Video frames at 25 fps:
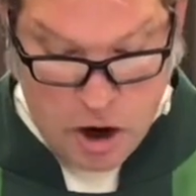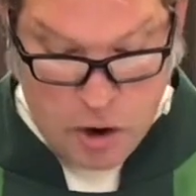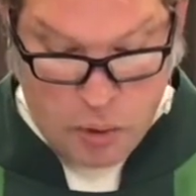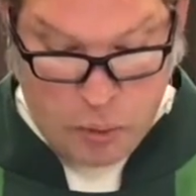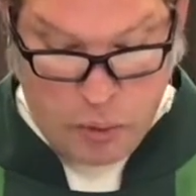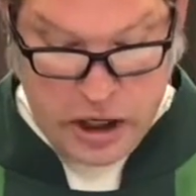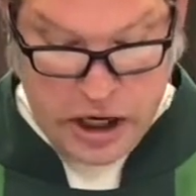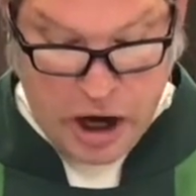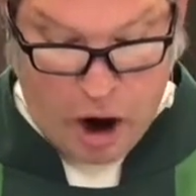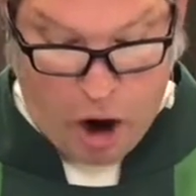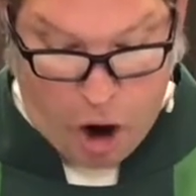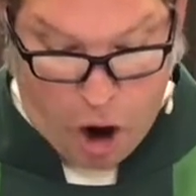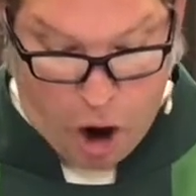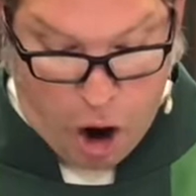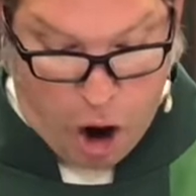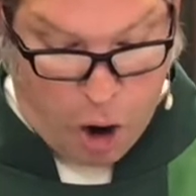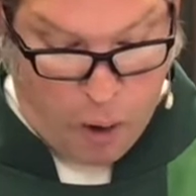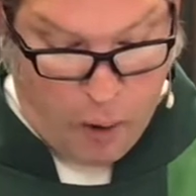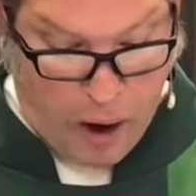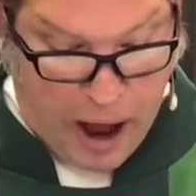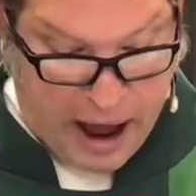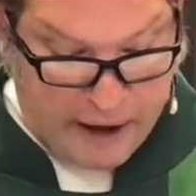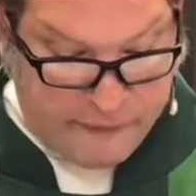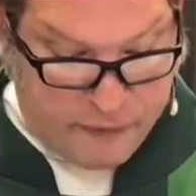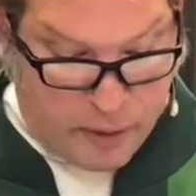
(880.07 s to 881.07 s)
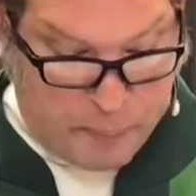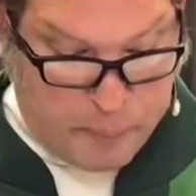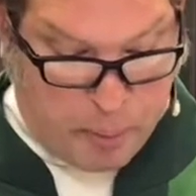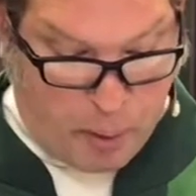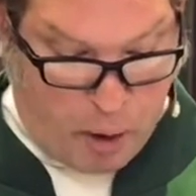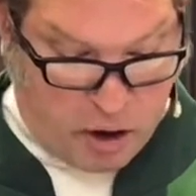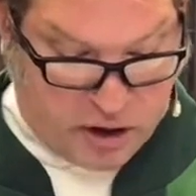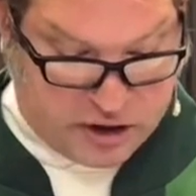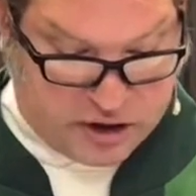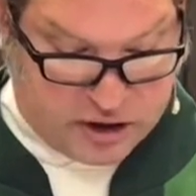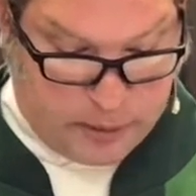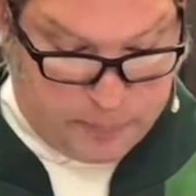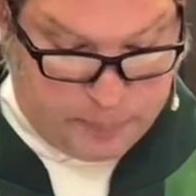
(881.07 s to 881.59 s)
We all have a
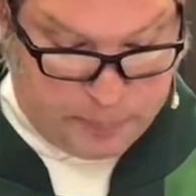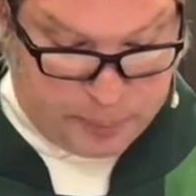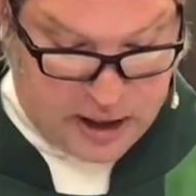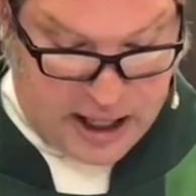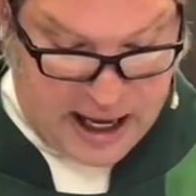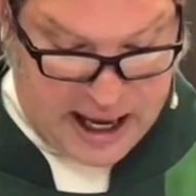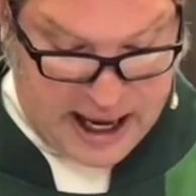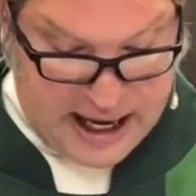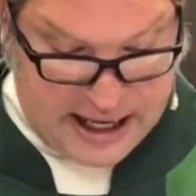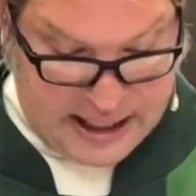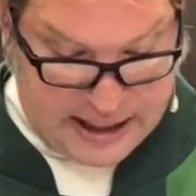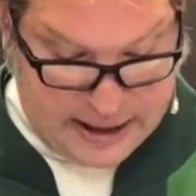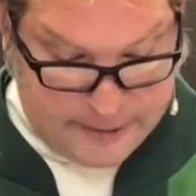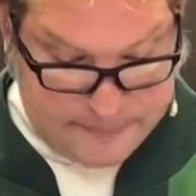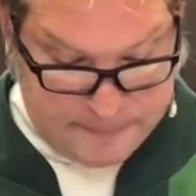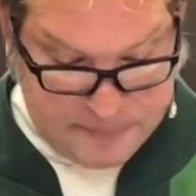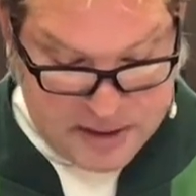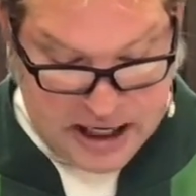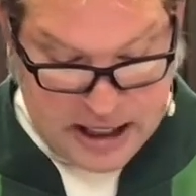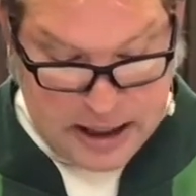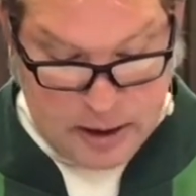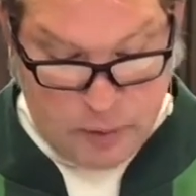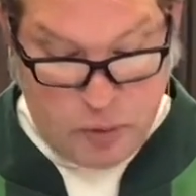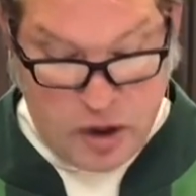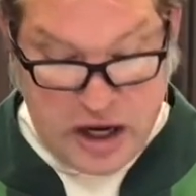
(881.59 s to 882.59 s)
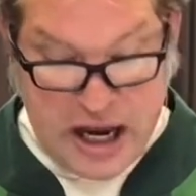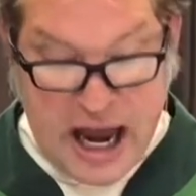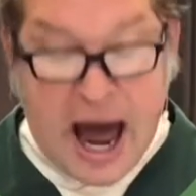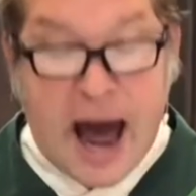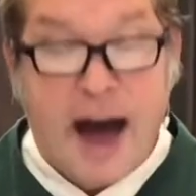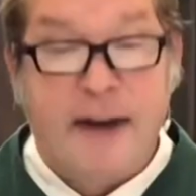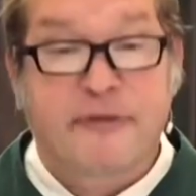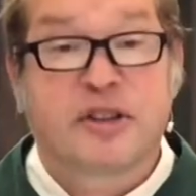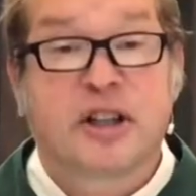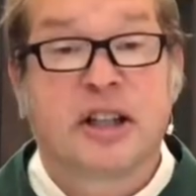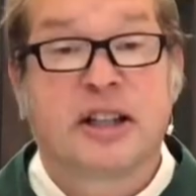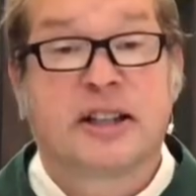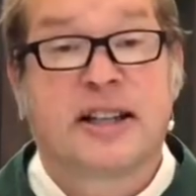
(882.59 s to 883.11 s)
part to play, and we
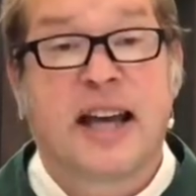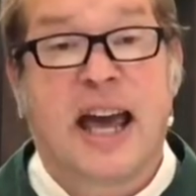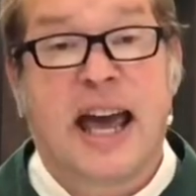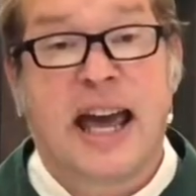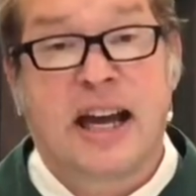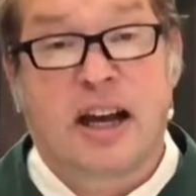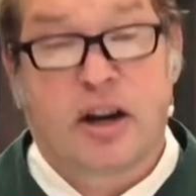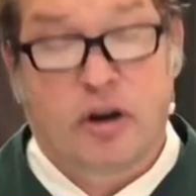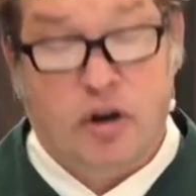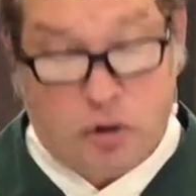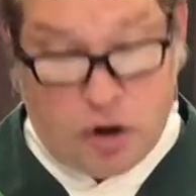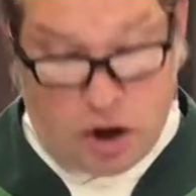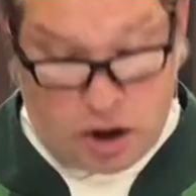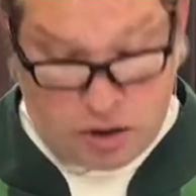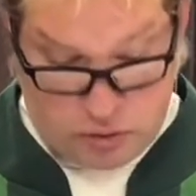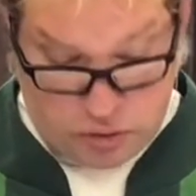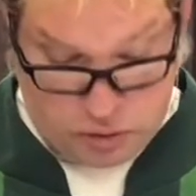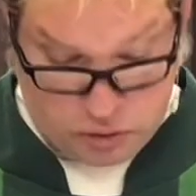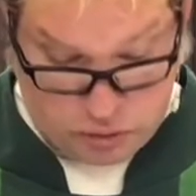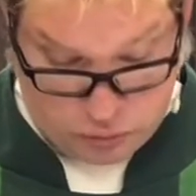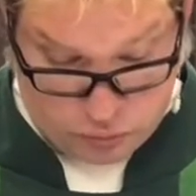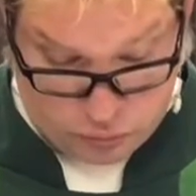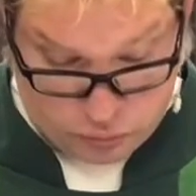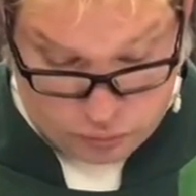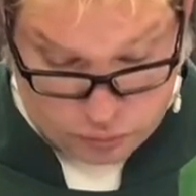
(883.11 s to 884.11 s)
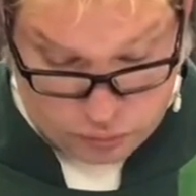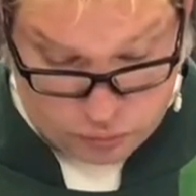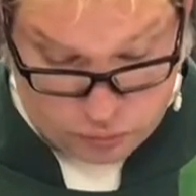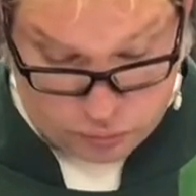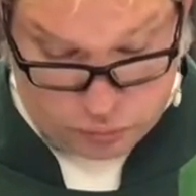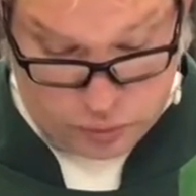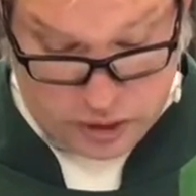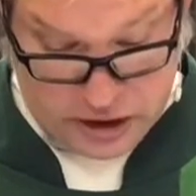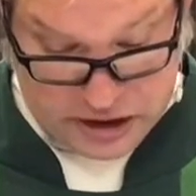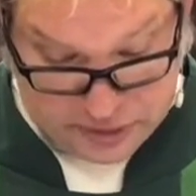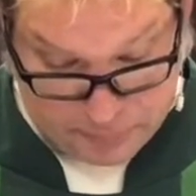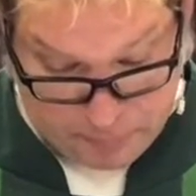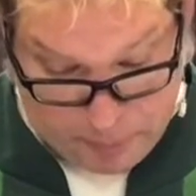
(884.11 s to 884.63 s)
have to take
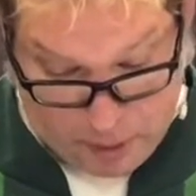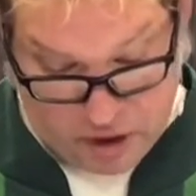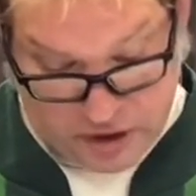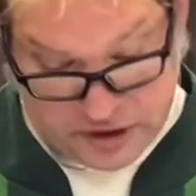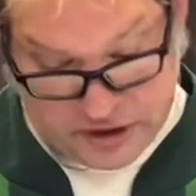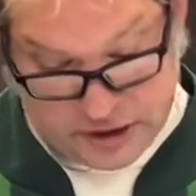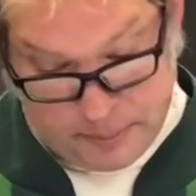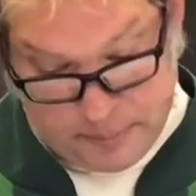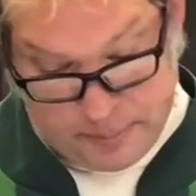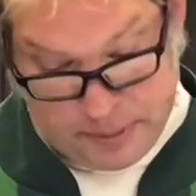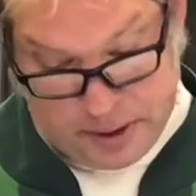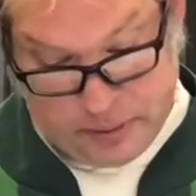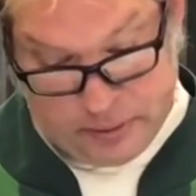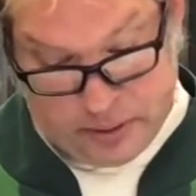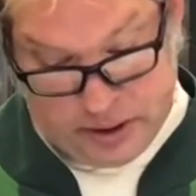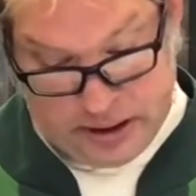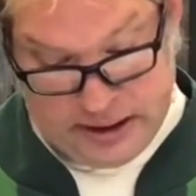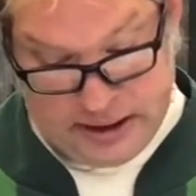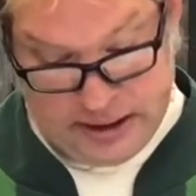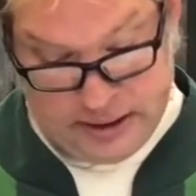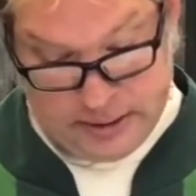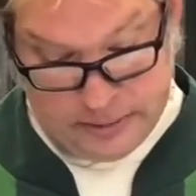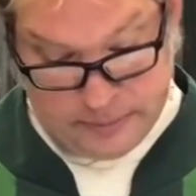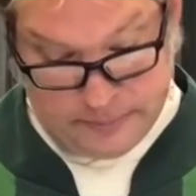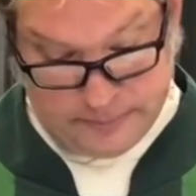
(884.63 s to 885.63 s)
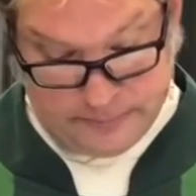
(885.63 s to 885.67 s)
responsibility.